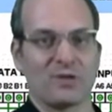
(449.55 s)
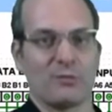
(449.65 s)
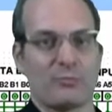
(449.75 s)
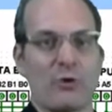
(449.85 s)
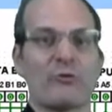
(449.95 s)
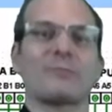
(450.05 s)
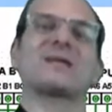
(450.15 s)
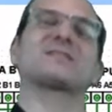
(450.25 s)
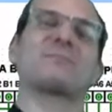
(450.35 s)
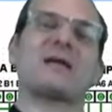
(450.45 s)
Programming
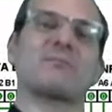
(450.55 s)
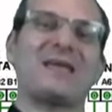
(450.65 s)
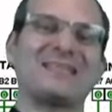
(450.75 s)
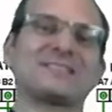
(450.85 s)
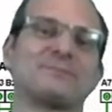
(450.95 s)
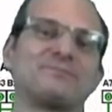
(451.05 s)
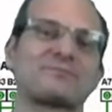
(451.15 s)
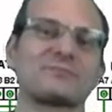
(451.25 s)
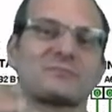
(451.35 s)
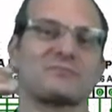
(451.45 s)
aspect means
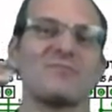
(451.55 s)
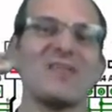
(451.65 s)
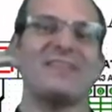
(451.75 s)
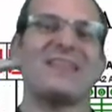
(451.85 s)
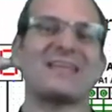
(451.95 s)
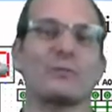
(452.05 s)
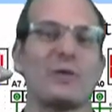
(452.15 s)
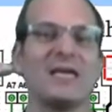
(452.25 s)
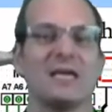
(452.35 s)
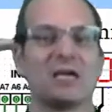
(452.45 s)
that we
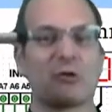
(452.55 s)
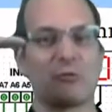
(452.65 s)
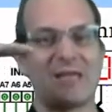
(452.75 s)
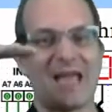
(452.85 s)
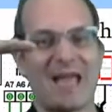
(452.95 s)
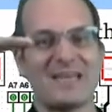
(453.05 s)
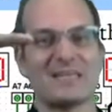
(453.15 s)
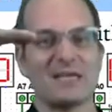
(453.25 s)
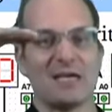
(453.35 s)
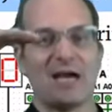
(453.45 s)
create
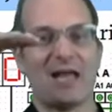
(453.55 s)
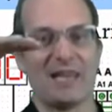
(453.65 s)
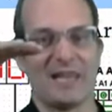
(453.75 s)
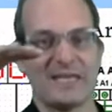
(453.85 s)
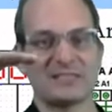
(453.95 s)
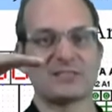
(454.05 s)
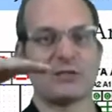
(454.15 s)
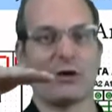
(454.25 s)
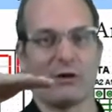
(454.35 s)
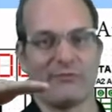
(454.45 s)
a list
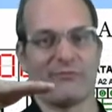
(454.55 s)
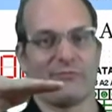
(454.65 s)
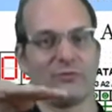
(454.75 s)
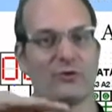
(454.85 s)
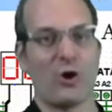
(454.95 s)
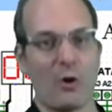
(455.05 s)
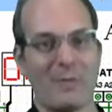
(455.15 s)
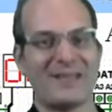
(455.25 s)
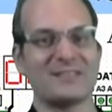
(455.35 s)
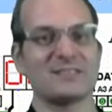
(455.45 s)
of
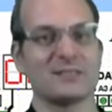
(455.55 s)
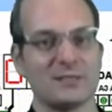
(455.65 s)
commands